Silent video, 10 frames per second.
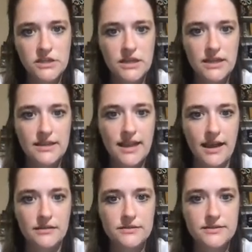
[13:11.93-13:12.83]
Yeah,
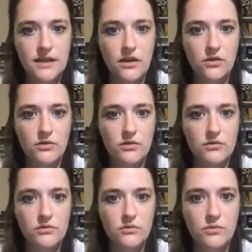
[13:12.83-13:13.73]
so
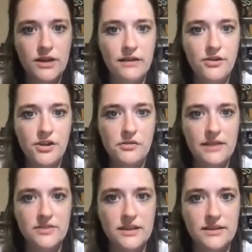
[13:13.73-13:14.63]
whenever you
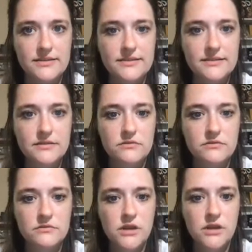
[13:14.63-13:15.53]
get this,
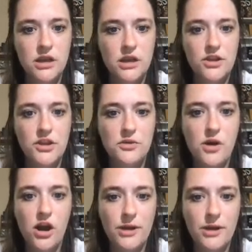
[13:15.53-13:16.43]
you
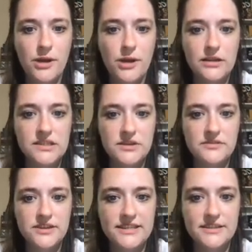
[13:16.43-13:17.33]
are about to be
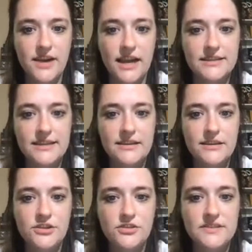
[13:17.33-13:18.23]
redirected.
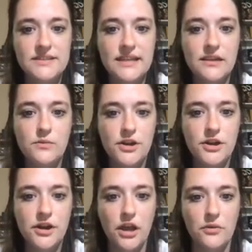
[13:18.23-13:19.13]
You see where you're
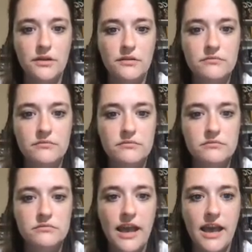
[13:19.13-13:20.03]
going,
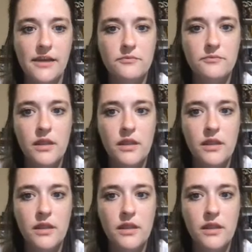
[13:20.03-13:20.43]
okay?